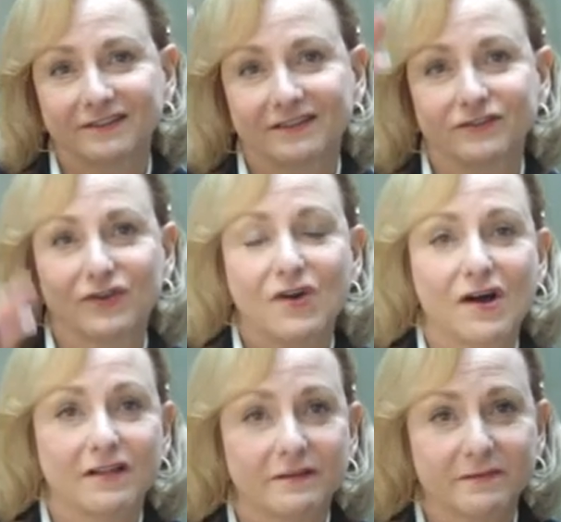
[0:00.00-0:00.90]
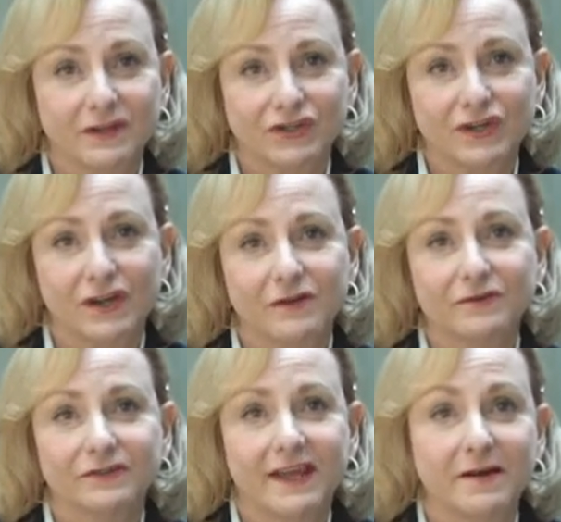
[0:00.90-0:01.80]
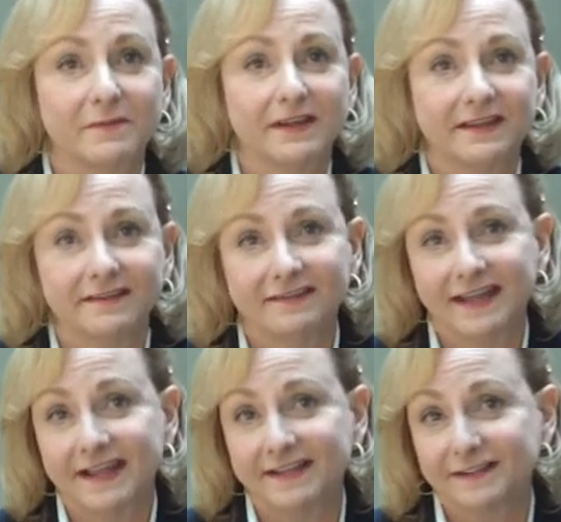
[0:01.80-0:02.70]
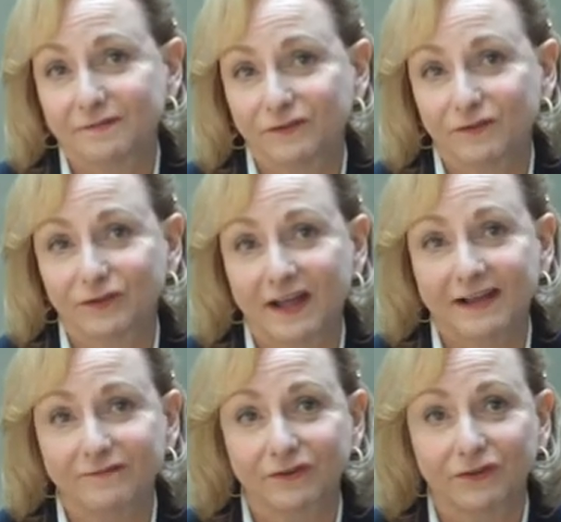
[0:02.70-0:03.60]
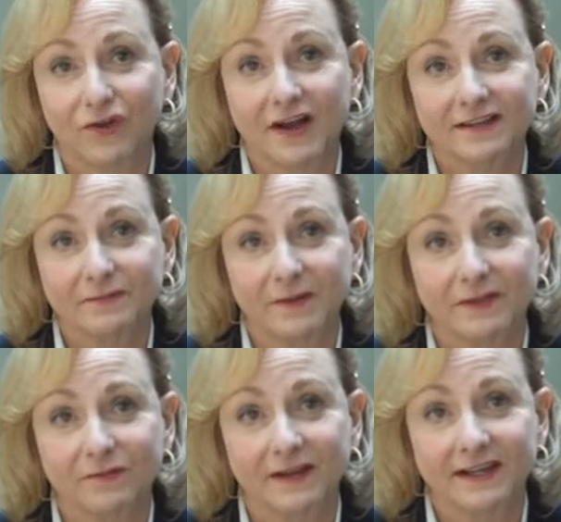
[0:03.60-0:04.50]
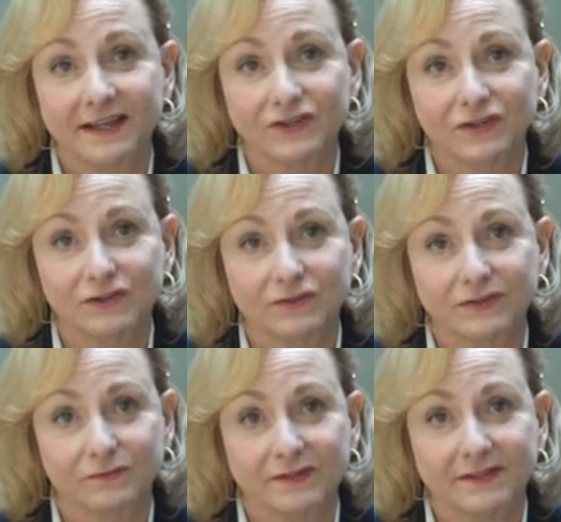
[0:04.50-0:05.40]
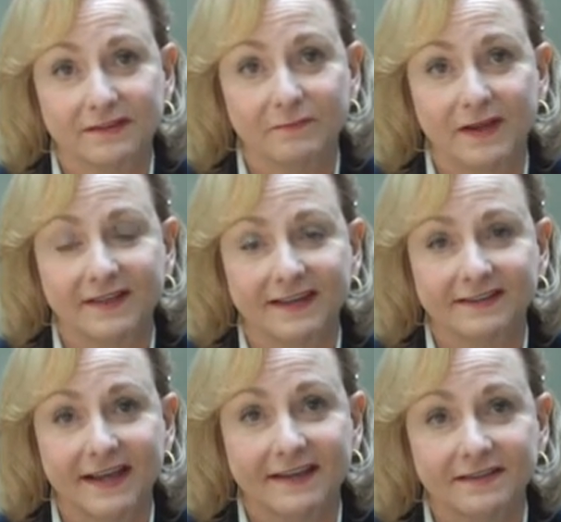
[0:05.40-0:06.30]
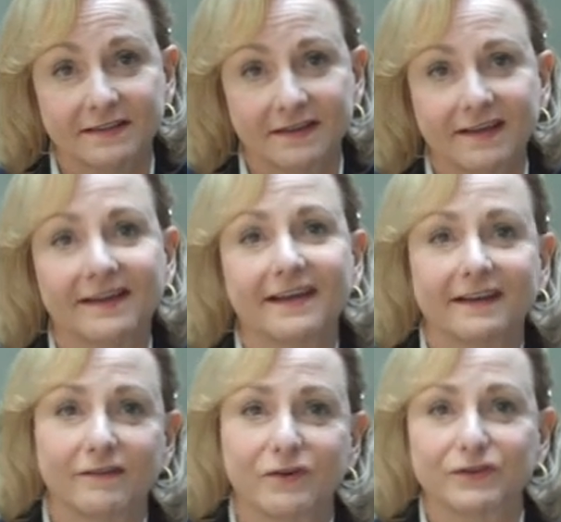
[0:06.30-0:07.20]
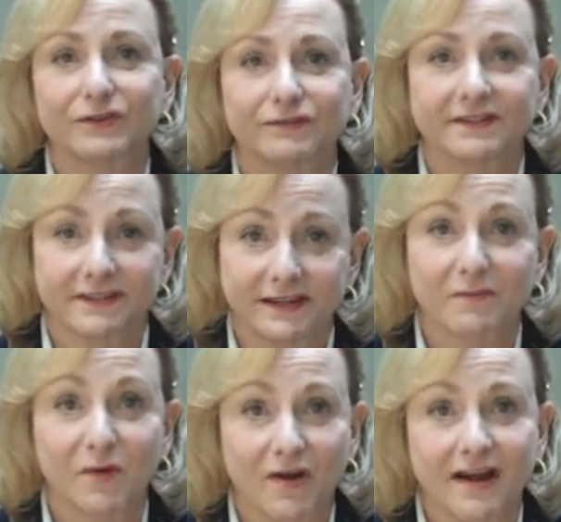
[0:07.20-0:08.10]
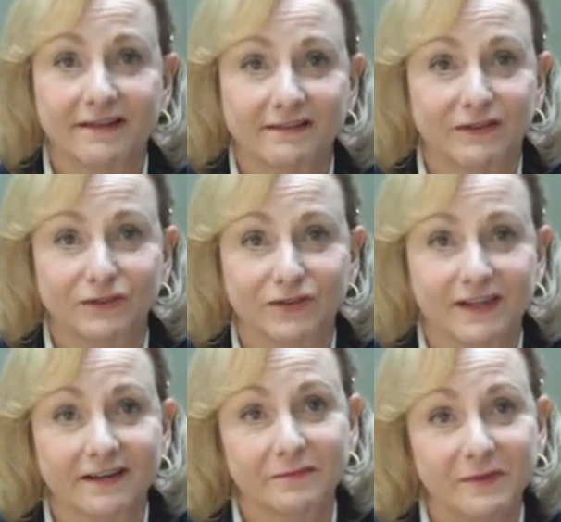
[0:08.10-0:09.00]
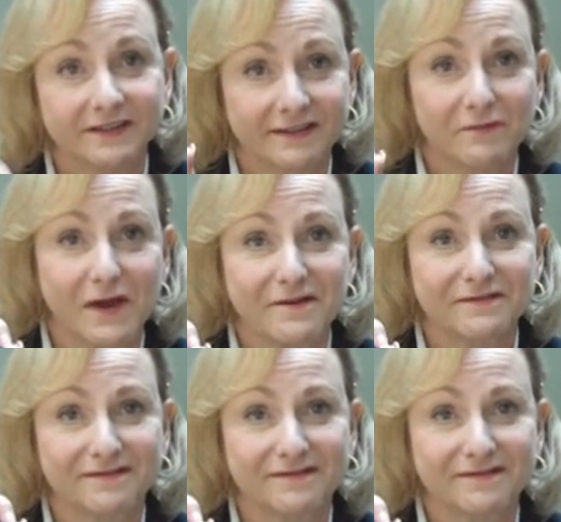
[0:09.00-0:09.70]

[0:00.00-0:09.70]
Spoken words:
There's a column that shows how many days of your life are lost by the radiation you'll receive by that test. And of course, if it's an MRI or an ultrasound, it'll be 0.